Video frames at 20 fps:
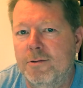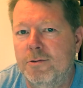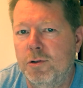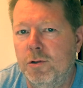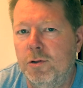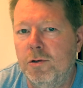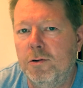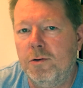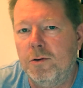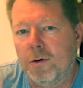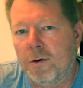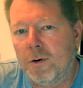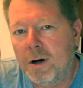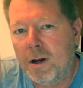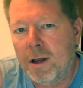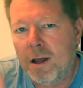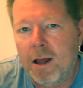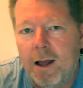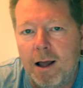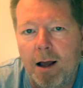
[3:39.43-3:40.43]
tour
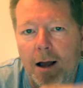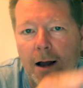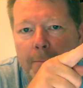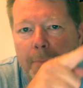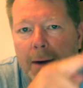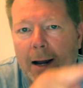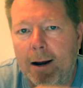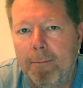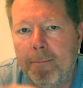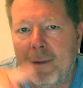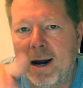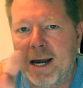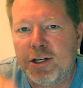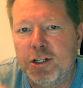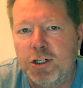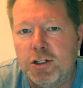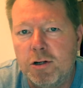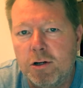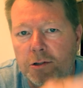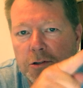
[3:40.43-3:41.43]
about my
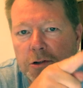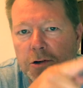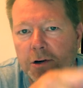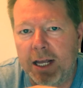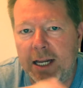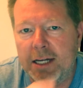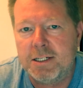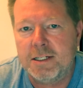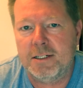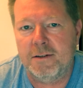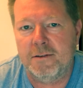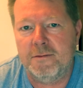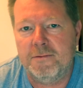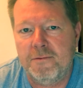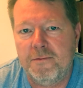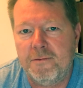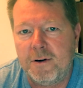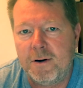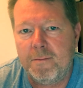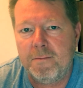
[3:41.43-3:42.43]
short connection
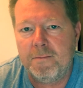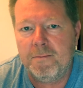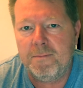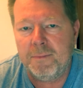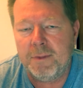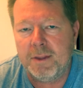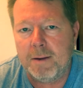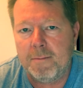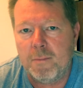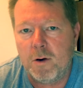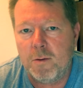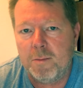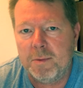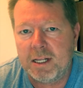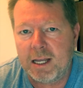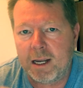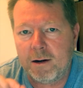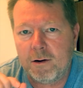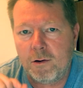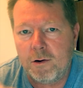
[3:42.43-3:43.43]
from the moment
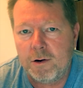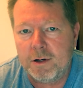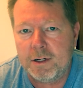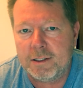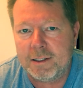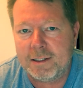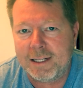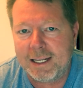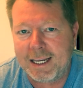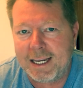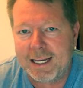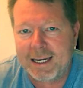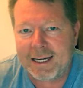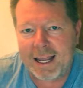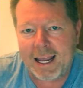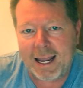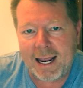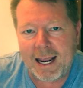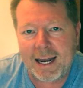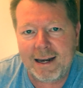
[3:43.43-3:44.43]
I ordered the ticket
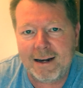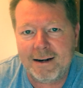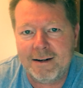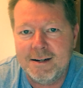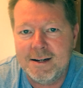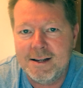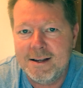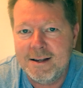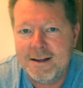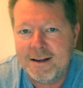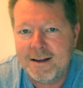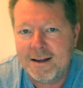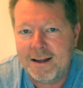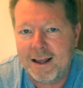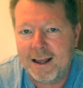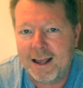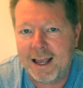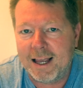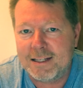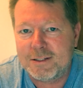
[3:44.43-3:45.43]
and
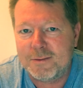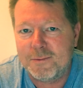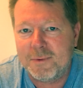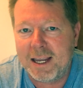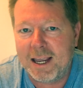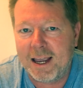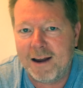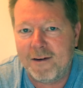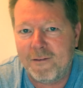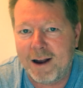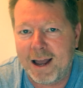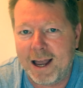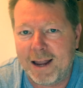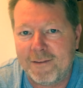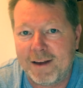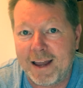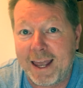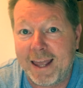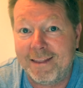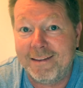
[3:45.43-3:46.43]
as we
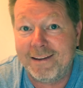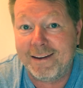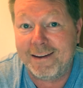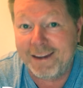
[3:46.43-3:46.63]
arrive at the